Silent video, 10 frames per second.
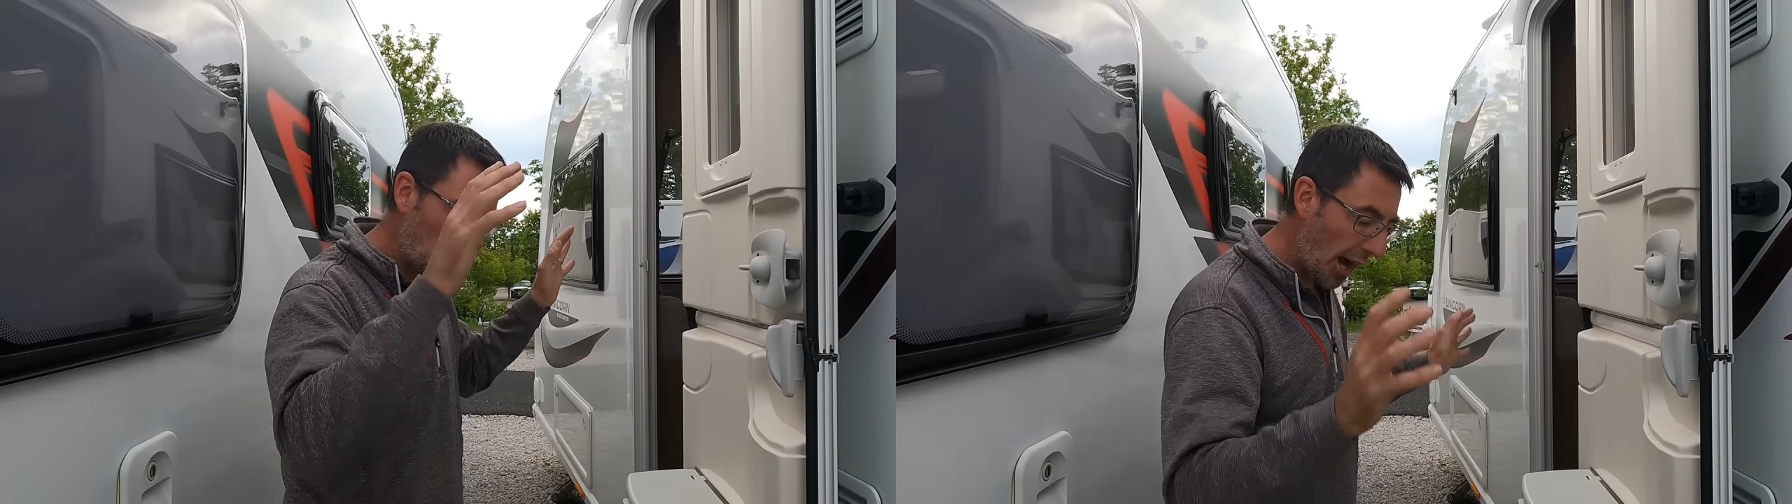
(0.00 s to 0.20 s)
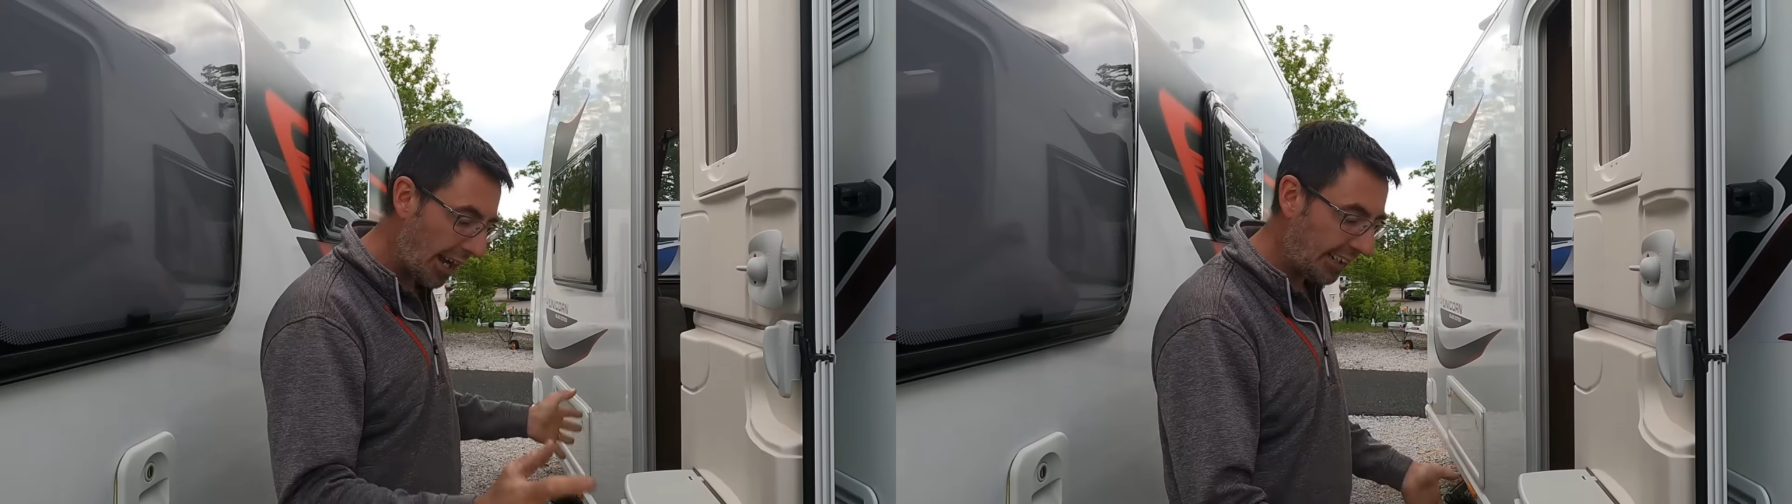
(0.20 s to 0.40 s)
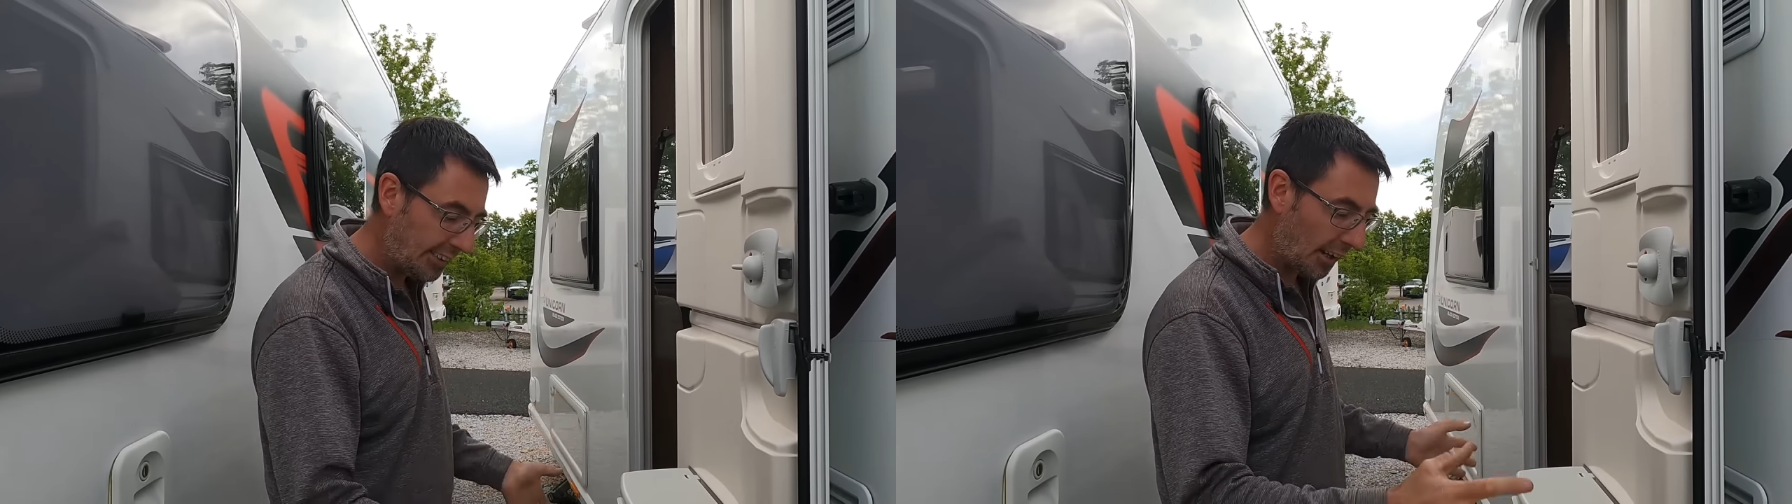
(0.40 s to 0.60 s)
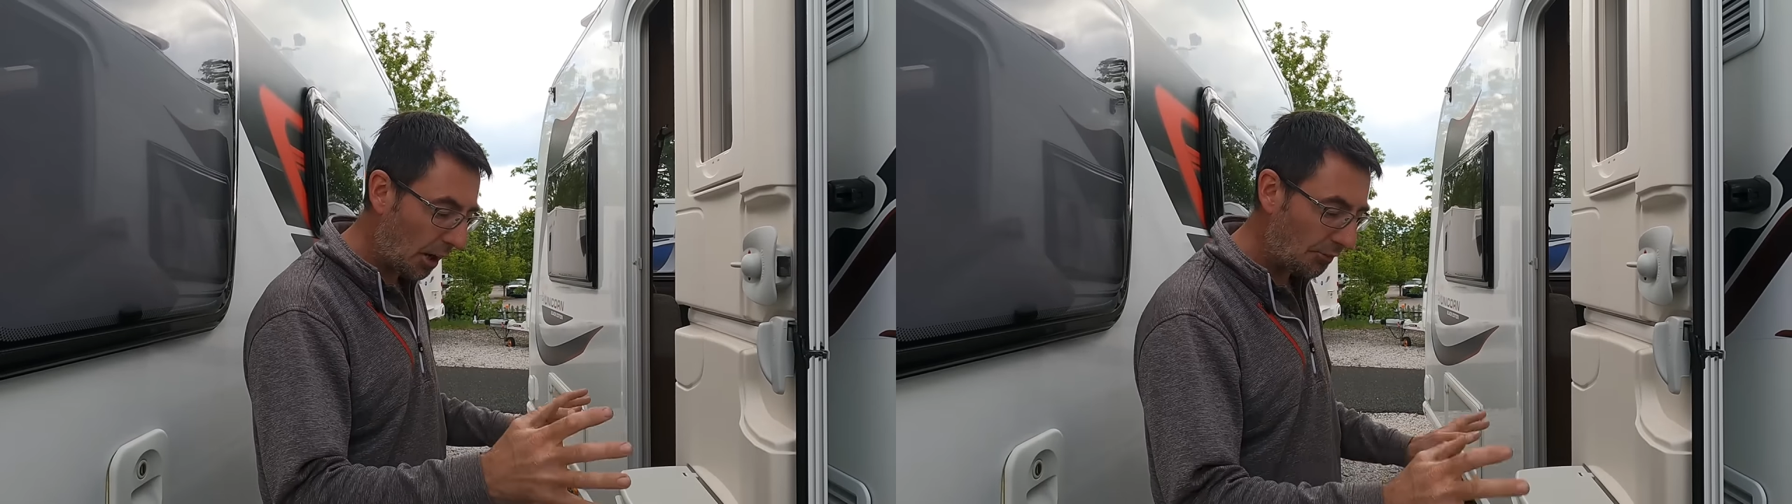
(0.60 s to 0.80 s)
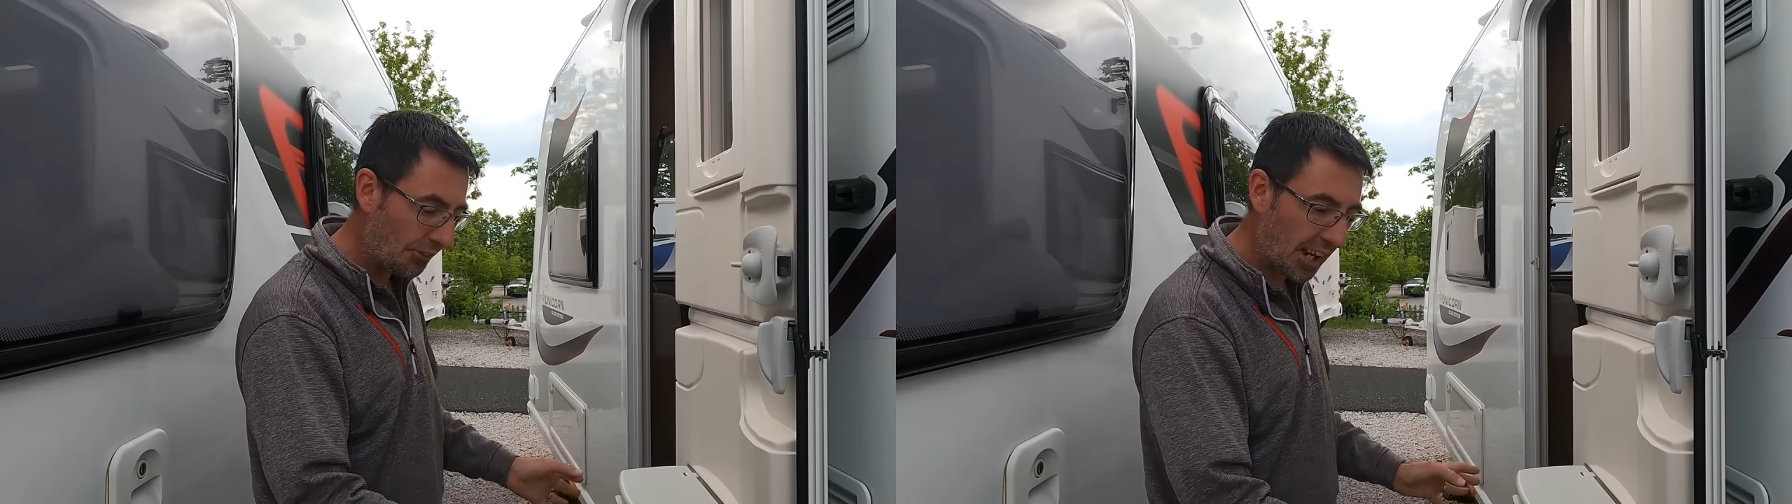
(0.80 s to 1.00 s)
weight
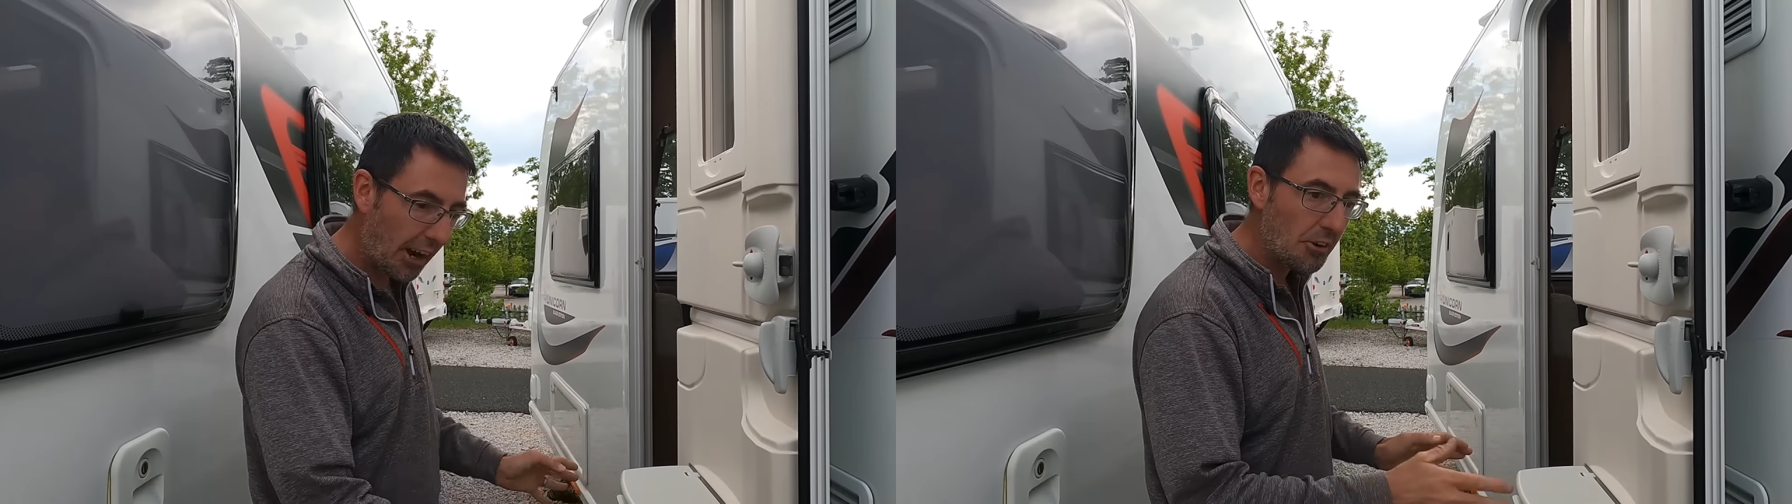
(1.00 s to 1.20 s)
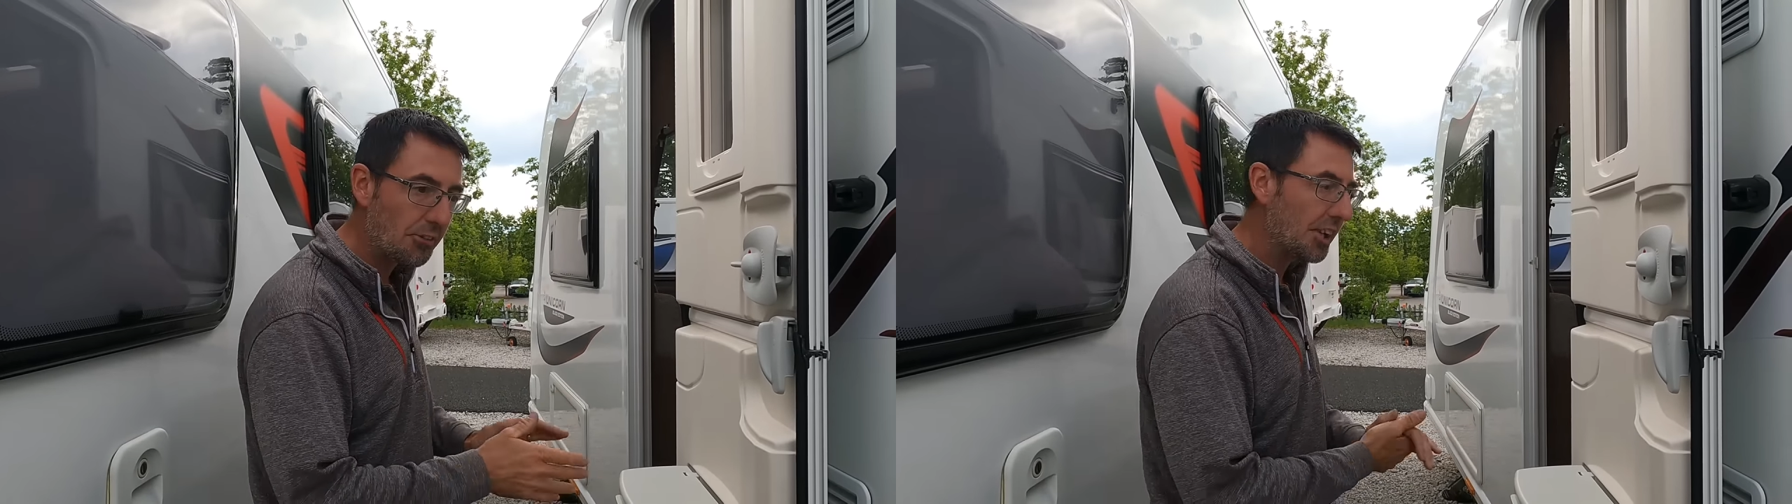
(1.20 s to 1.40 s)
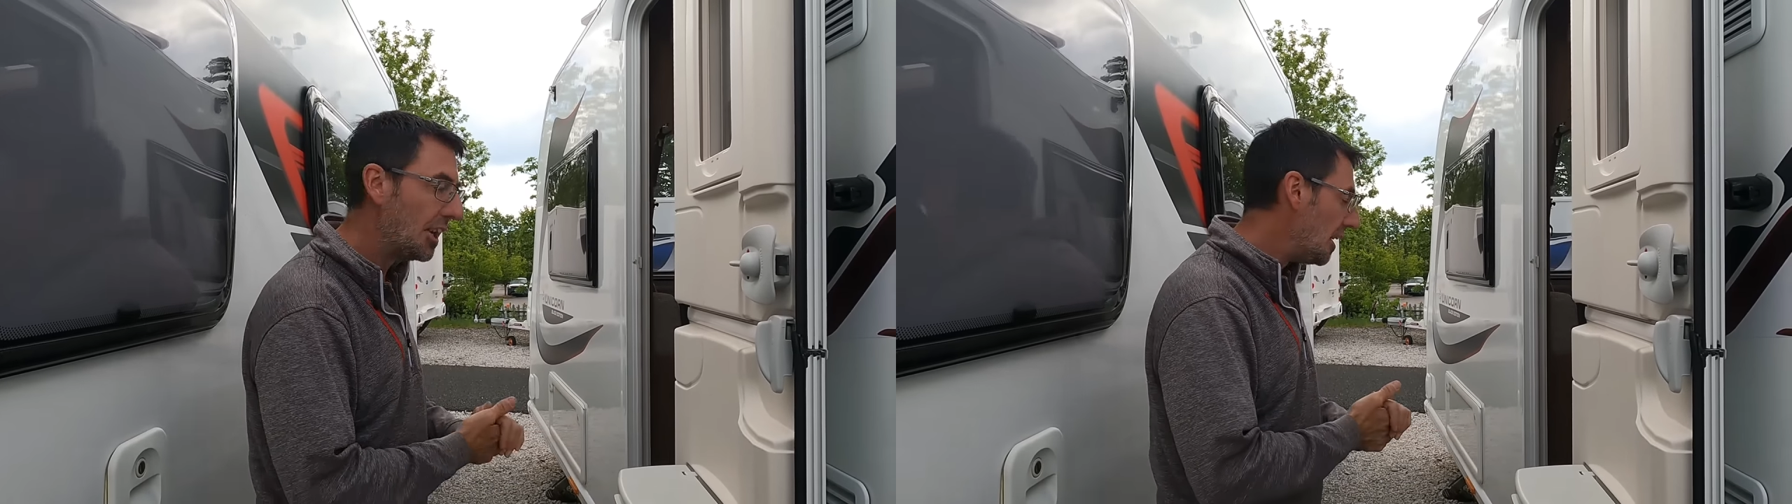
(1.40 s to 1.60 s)
of the caravan.